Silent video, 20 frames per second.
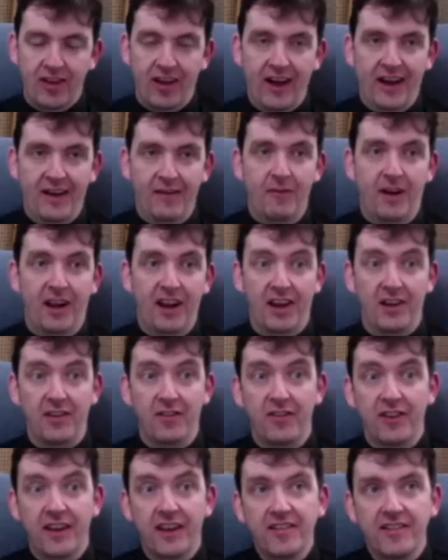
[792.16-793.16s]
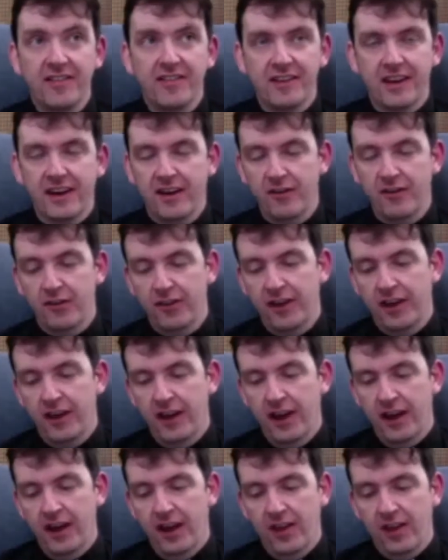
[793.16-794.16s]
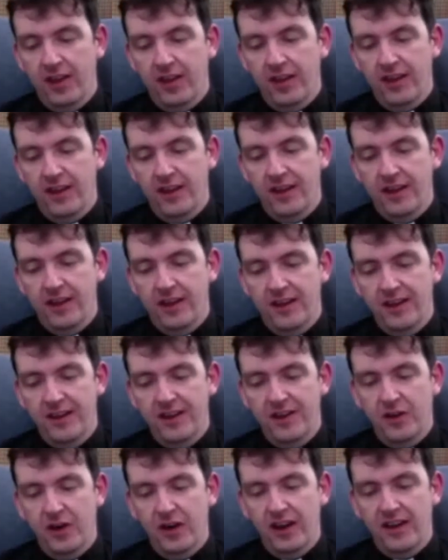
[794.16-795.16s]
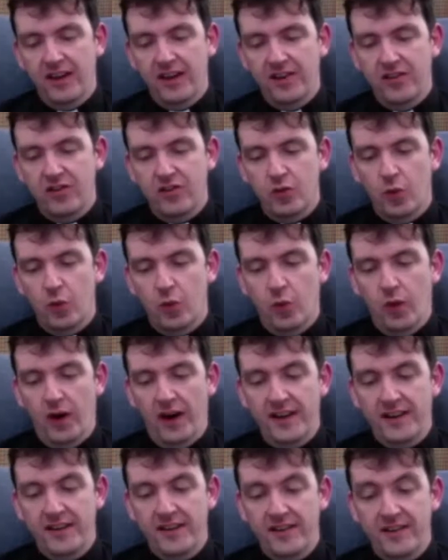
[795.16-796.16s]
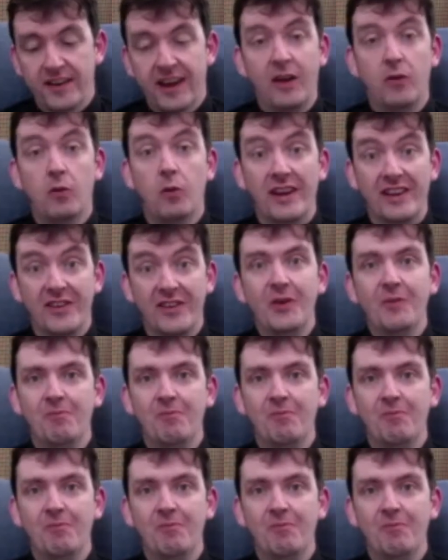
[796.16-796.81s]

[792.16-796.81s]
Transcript: a lot of this stuff, it's what can we do?